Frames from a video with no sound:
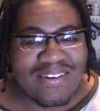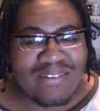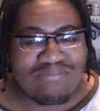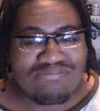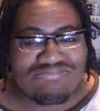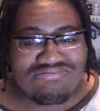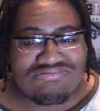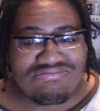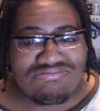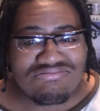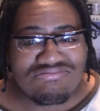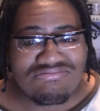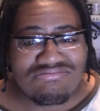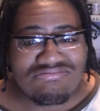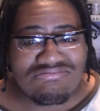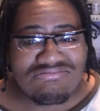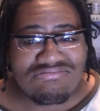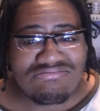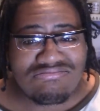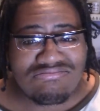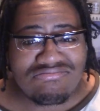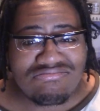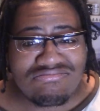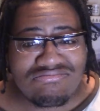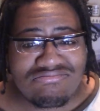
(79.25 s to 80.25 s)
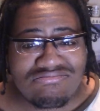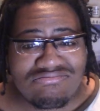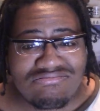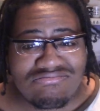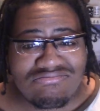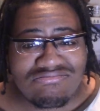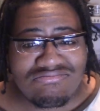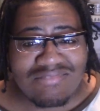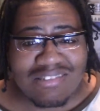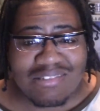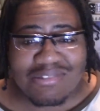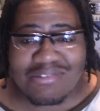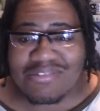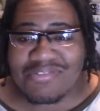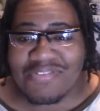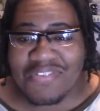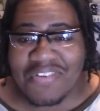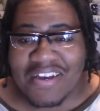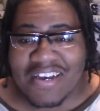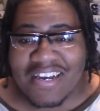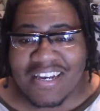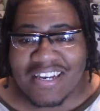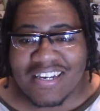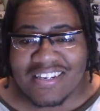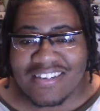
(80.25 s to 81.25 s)
It was
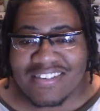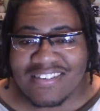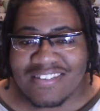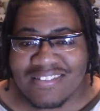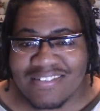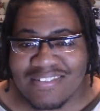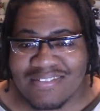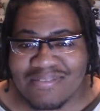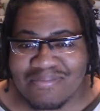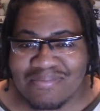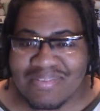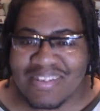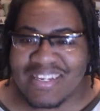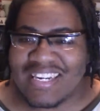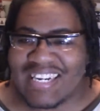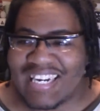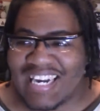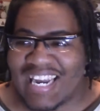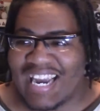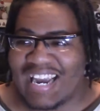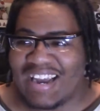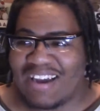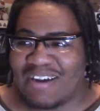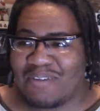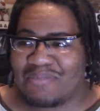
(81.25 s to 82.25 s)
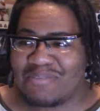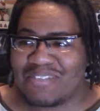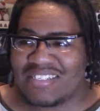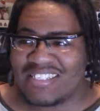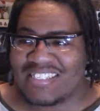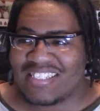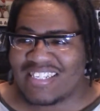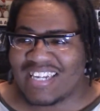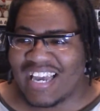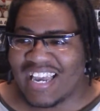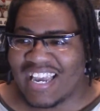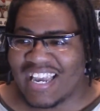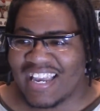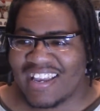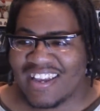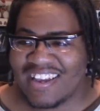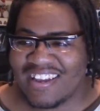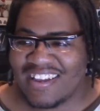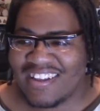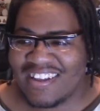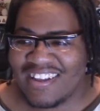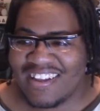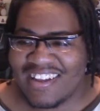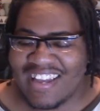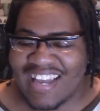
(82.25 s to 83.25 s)
fun, but now I'm just like,
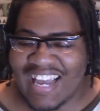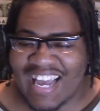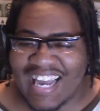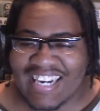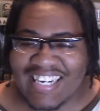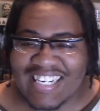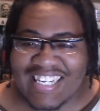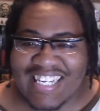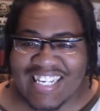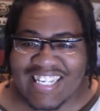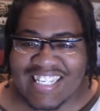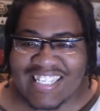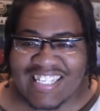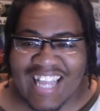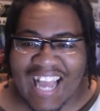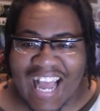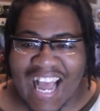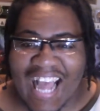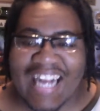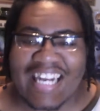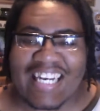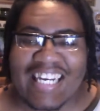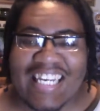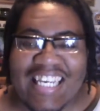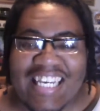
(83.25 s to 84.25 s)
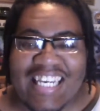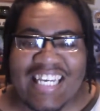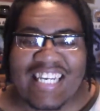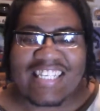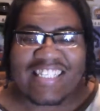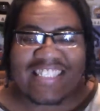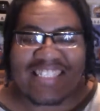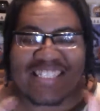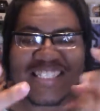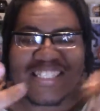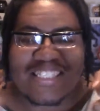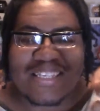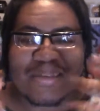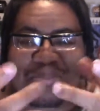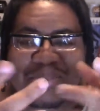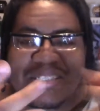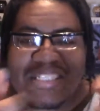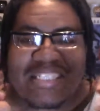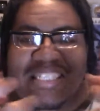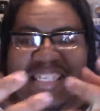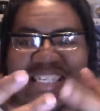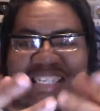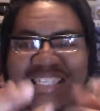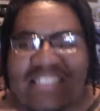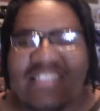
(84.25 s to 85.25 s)
I need
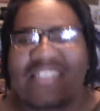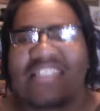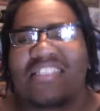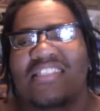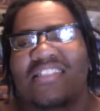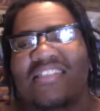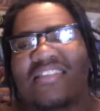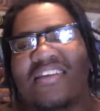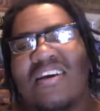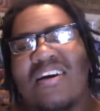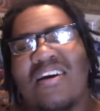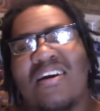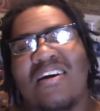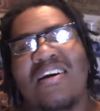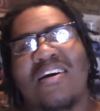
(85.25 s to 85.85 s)
substance.